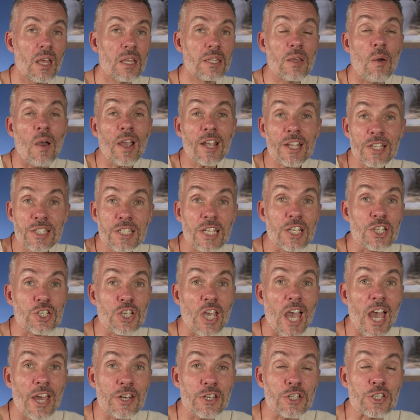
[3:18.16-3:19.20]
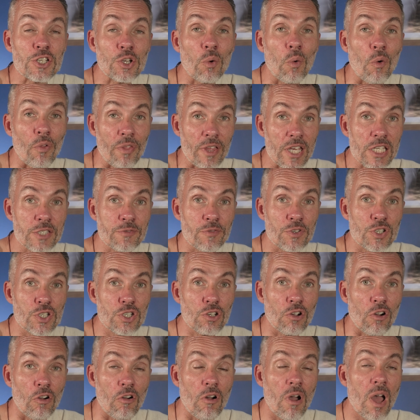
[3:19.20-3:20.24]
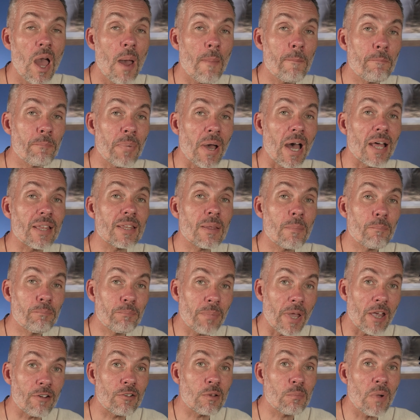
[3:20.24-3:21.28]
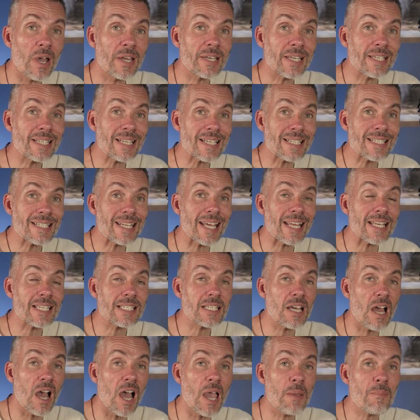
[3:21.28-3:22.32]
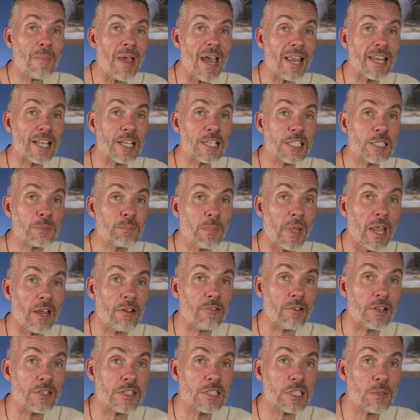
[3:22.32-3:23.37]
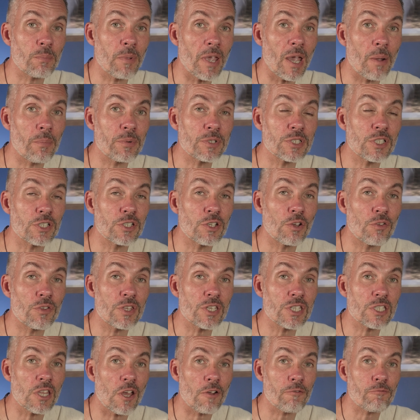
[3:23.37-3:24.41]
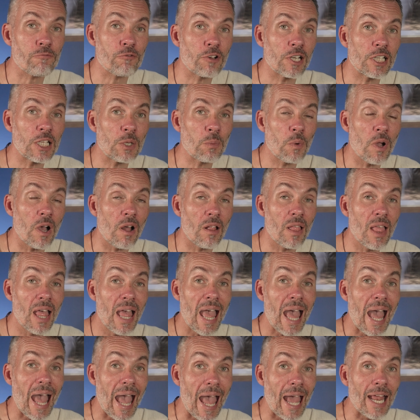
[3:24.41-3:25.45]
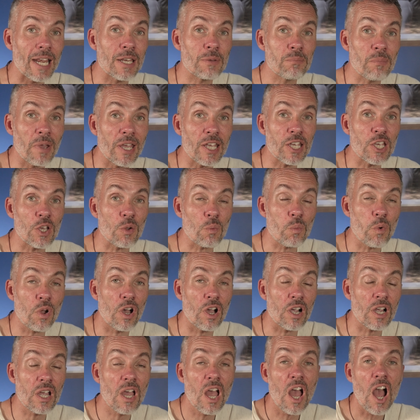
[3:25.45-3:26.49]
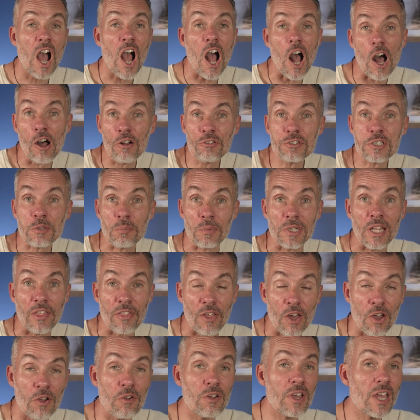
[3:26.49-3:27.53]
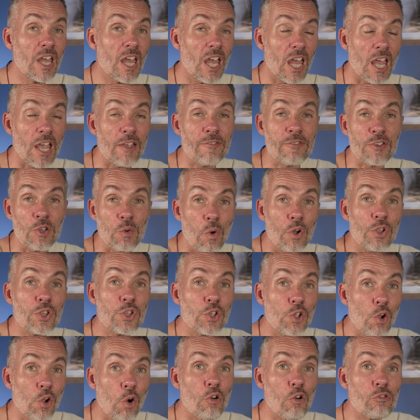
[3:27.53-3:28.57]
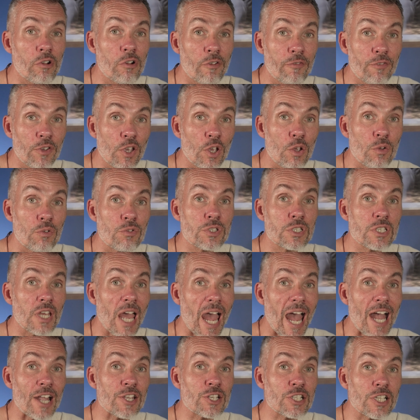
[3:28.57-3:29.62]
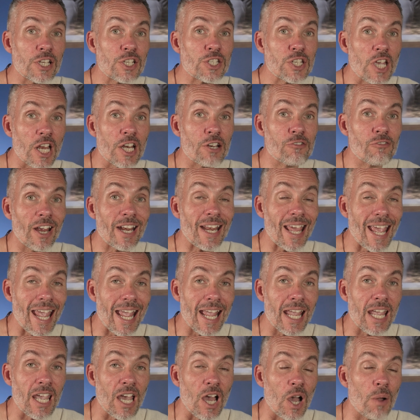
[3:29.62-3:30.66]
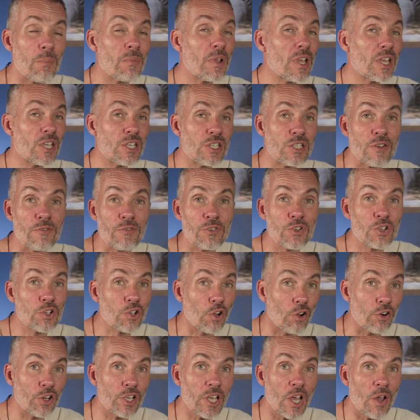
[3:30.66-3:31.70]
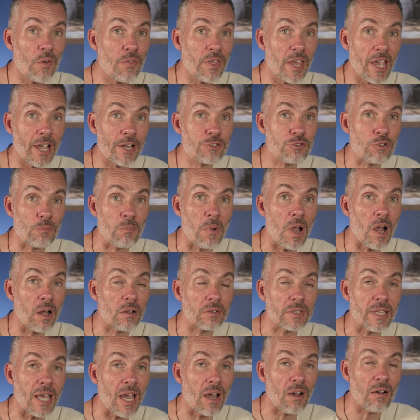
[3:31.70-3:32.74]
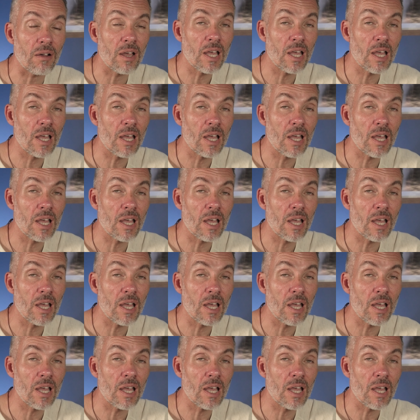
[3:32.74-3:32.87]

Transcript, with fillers: Now, I can teach you how to do all this for sure, but bear in mind it does take time and experience to be able to do this stuff really well and make it work. Ultimately though, if you want your reviews to actually generate income, you've got to go the extra mile now.